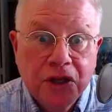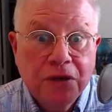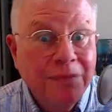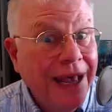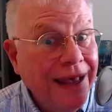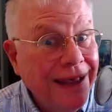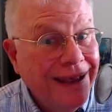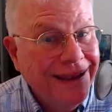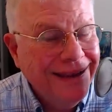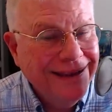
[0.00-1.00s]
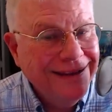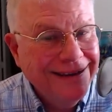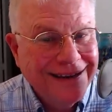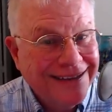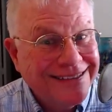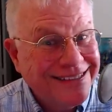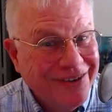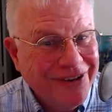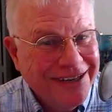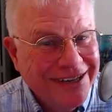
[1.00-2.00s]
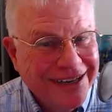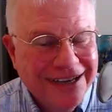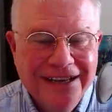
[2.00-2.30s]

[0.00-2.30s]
Goodbye. Nice knowing you.